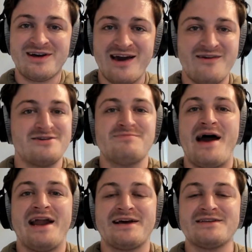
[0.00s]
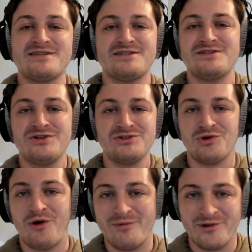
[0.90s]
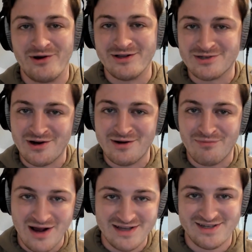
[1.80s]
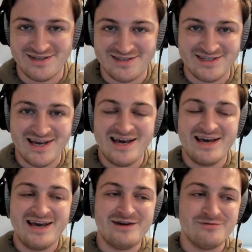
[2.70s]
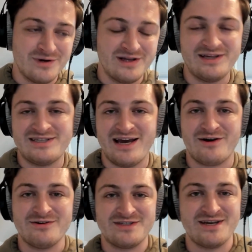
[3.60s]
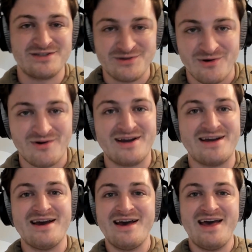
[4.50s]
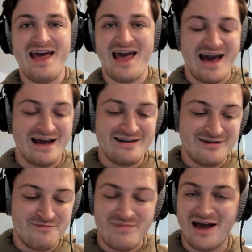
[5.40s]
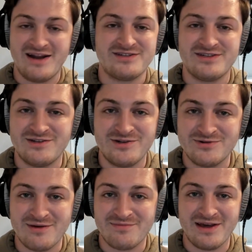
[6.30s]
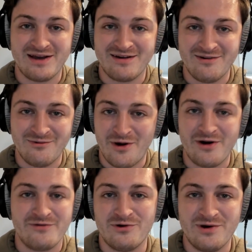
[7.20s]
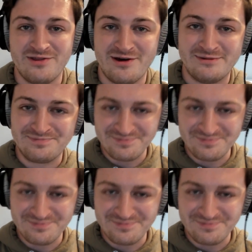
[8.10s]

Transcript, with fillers: charismatic and such an enjoyable on-screen presence. He really took Jose's story and managed to do something wonderful with it.